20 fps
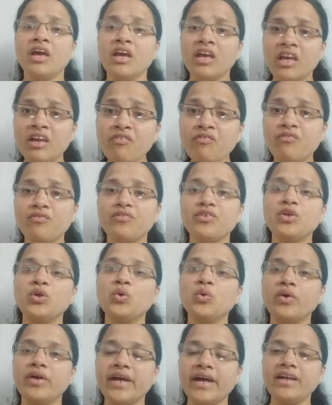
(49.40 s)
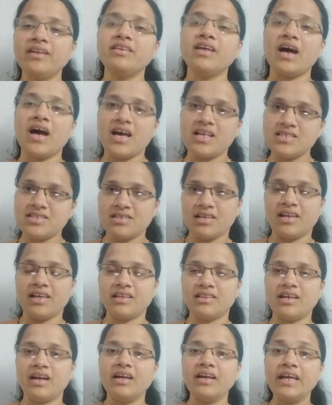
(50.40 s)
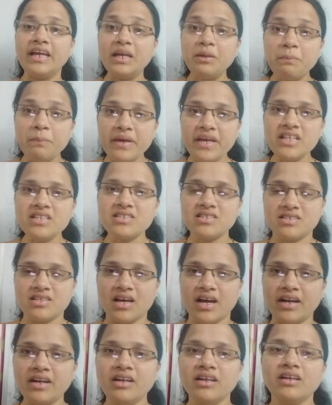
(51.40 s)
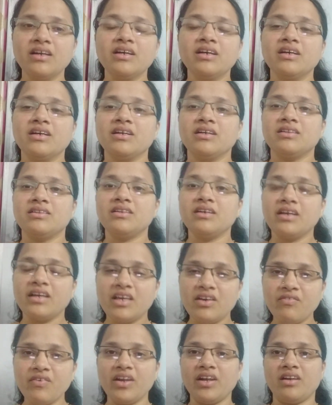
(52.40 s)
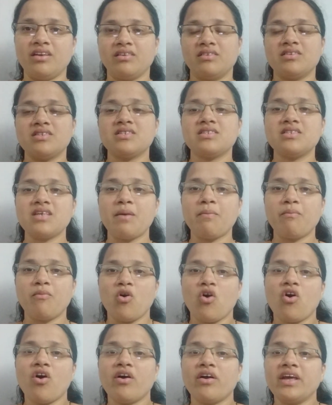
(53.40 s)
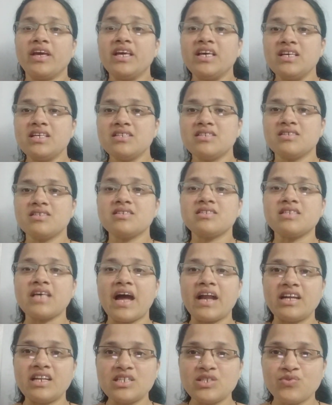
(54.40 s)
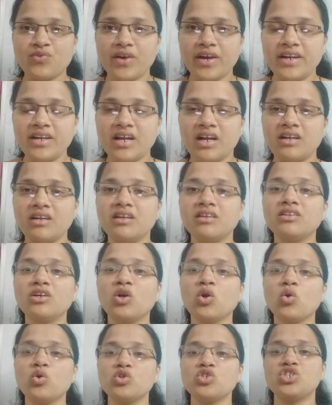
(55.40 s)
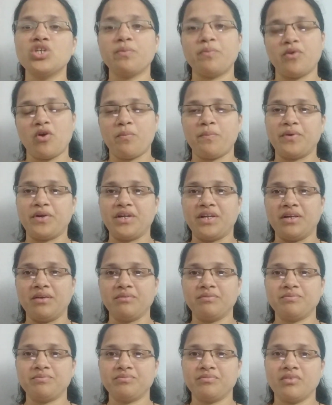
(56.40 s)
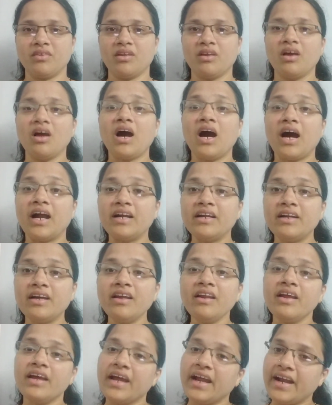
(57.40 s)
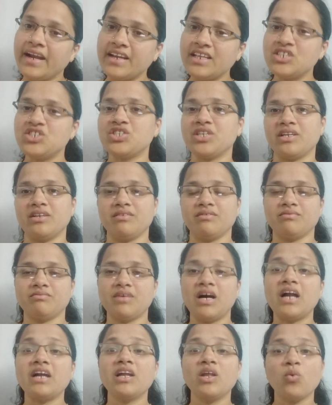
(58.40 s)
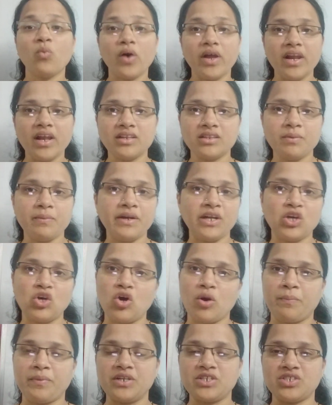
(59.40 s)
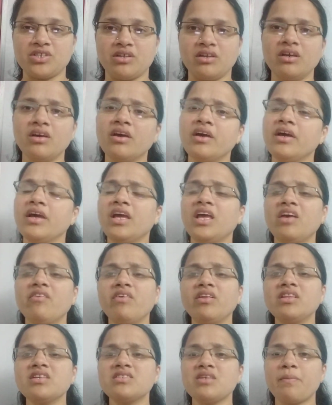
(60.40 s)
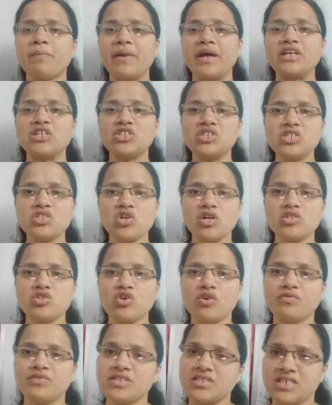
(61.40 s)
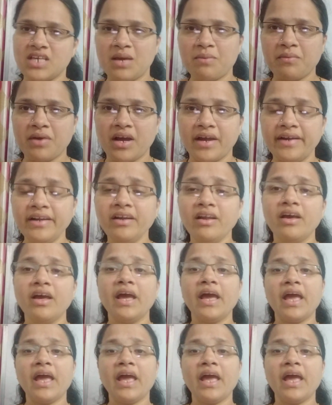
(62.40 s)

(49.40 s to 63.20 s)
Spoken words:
If you get the answer like that, it means that the given sum or is satisfied under the closure property, under addition, under one arithmetic operation. Even the subtraction is also of the same kind.